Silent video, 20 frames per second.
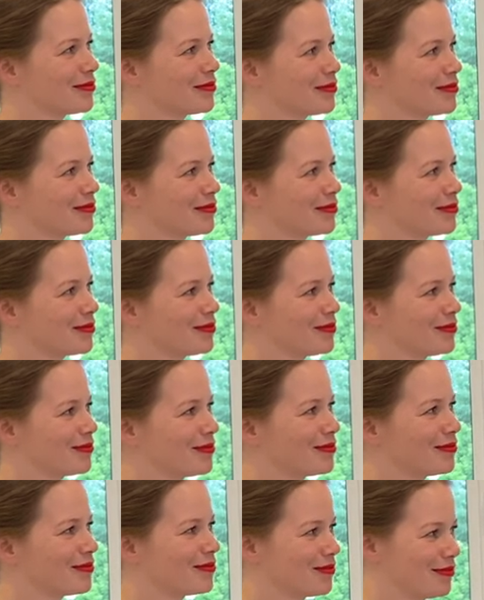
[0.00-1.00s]

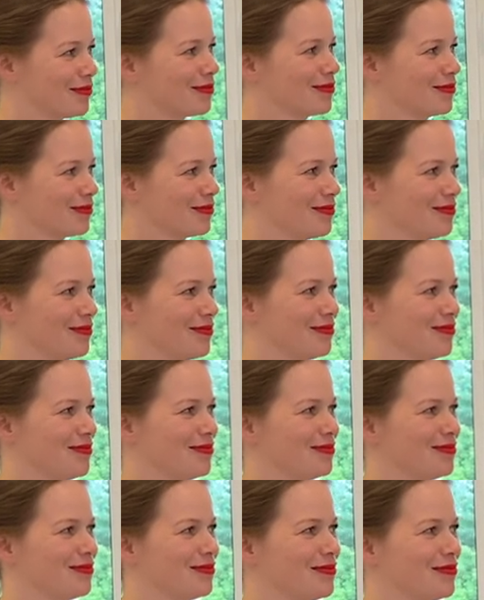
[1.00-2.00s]

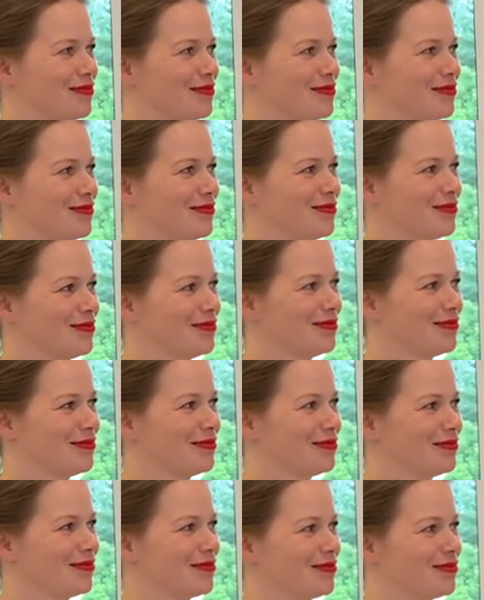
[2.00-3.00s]

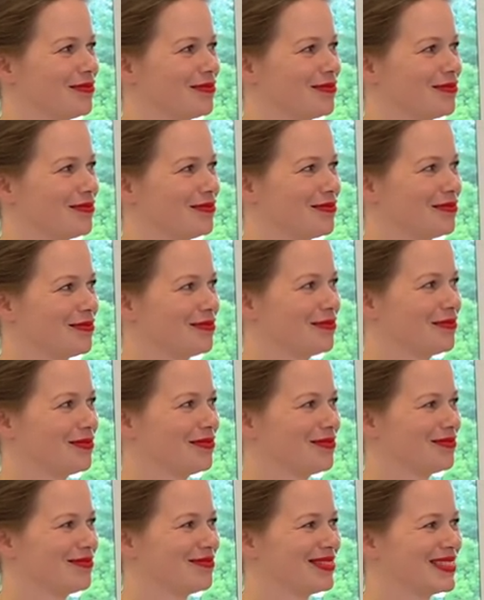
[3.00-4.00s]

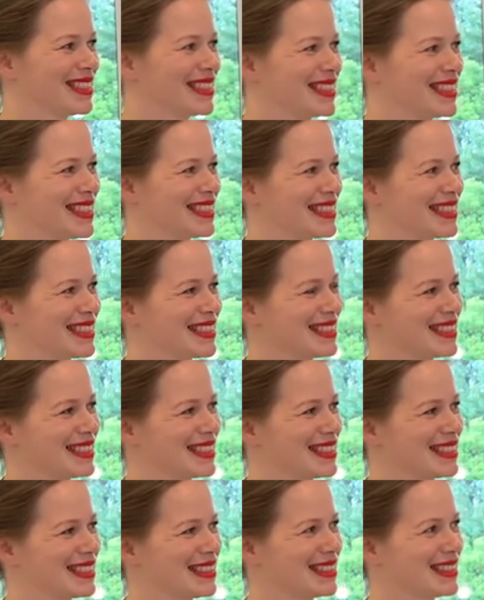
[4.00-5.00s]

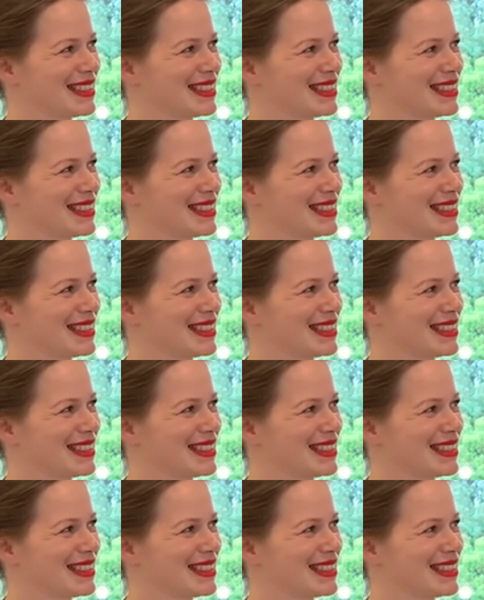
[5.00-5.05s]
[no speech]